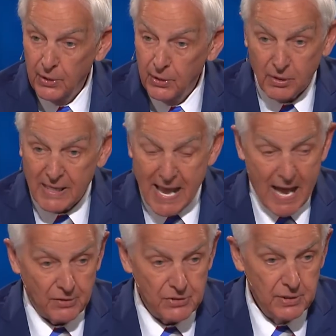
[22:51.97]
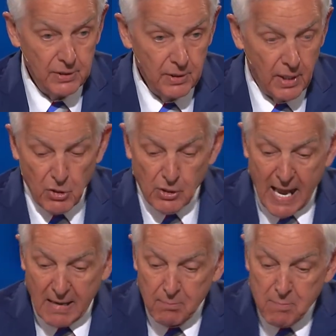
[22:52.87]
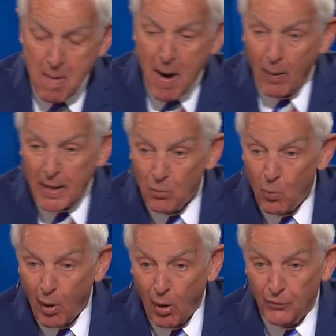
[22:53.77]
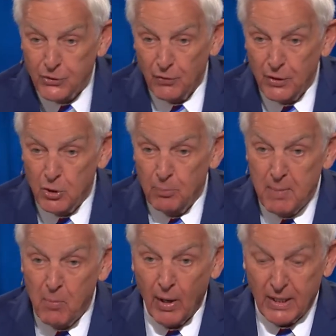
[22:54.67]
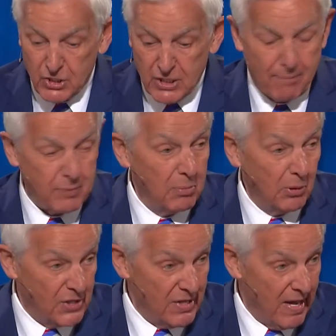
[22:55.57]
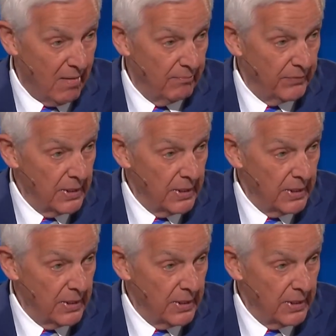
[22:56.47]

You can't. And you can't marry the world so that you'd be more acceptable to them.